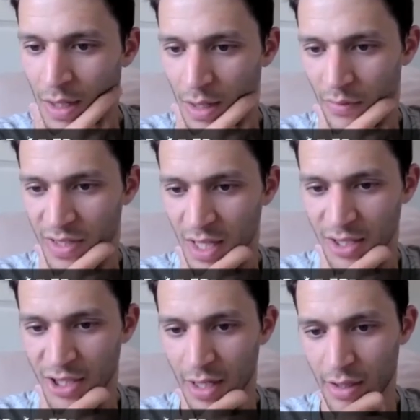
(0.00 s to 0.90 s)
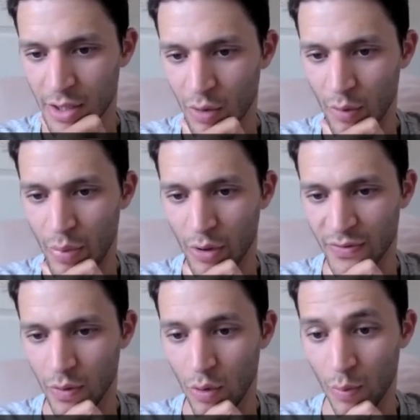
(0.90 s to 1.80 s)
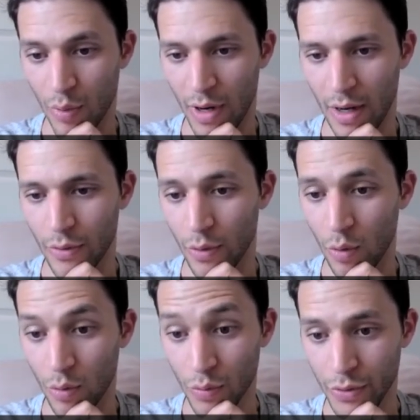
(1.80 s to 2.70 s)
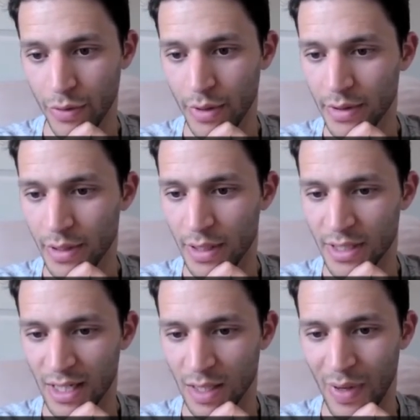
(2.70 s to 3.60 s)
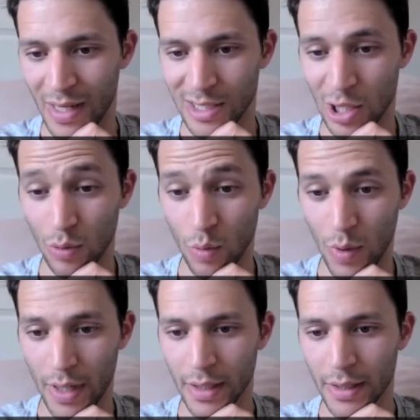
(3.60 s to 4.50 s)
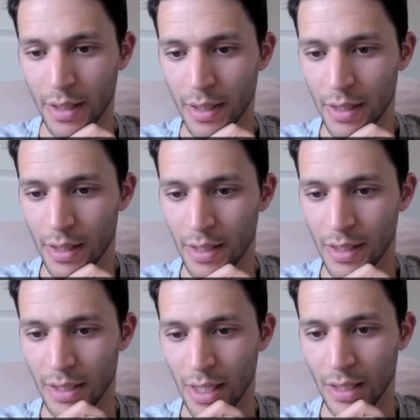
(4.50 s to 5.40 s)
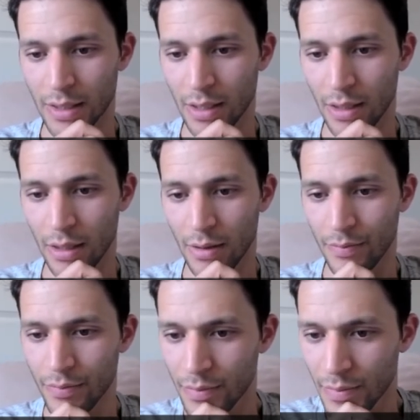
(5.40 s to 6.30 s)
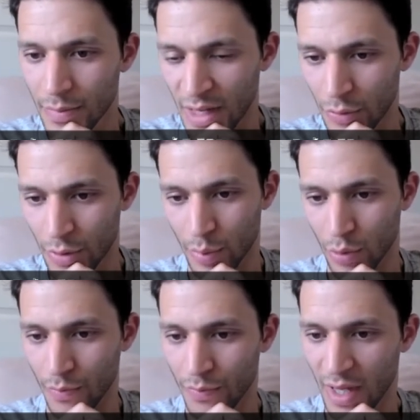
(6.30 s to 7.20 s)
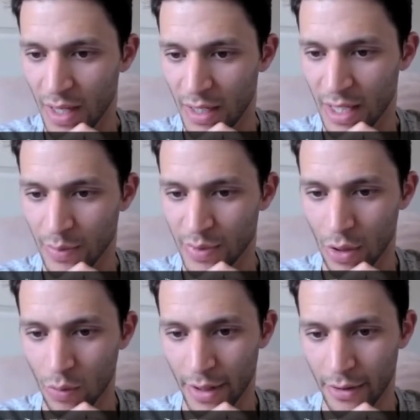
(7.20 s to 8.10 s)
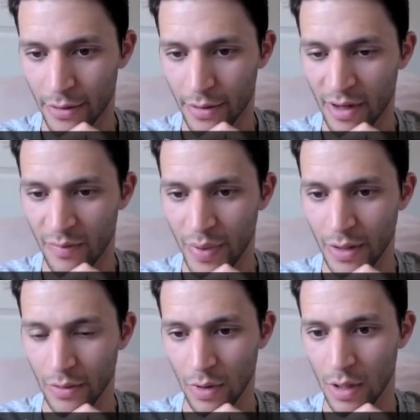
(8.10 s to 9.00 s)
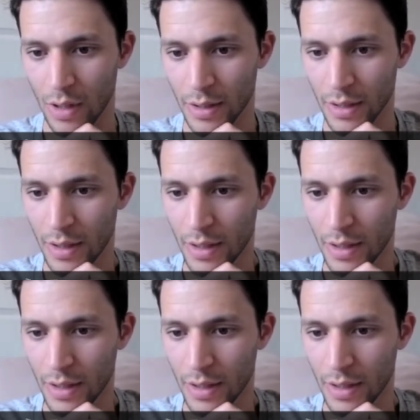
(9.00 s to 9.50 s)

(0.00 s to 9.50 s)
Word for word: Love is not jealous or boastful or proud or rude. It does not demand its own way. It is not uh, irritable and it keeps no record of being wronged.